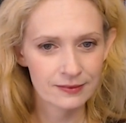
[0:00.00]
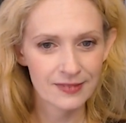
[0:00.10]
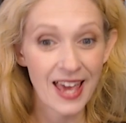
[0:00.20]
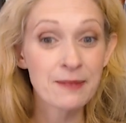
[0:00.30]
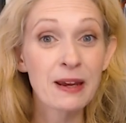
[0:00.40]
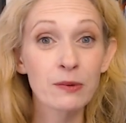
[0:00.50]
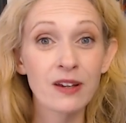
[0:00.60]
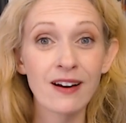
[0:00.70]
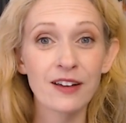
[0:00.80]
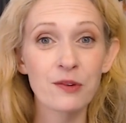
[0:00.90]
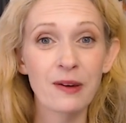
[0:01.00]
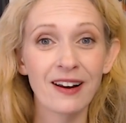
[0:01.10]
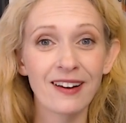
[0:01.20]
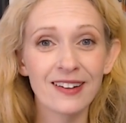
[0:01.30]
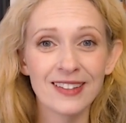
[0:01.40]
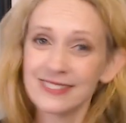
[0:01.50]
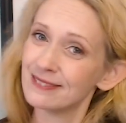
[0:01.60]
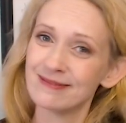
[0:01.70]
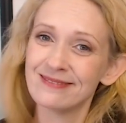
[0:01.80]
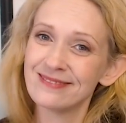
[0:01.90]
Handmade with Heart, everybody.
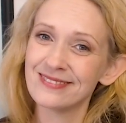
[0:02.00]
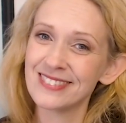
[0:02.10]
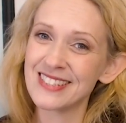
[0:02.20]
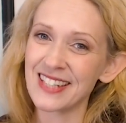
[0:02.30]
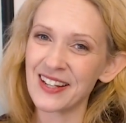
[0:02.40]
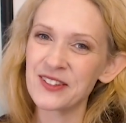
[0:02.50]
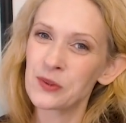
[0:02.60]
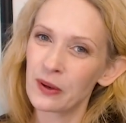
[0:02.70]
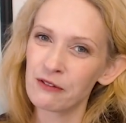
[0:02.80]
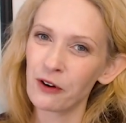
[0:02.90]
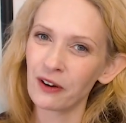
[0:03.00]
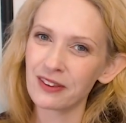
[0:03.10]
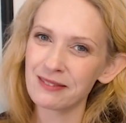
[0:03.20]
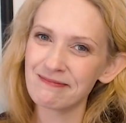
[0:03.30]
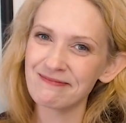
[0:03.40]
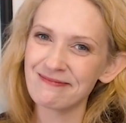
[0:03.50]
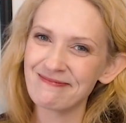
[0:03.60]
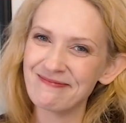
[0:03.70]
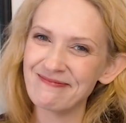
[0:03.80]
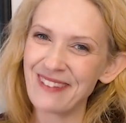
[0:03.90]
See you on the 24th.
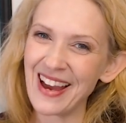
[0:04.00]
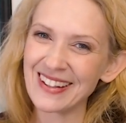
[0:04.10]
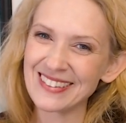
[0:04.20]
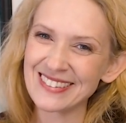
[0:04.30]
Bye.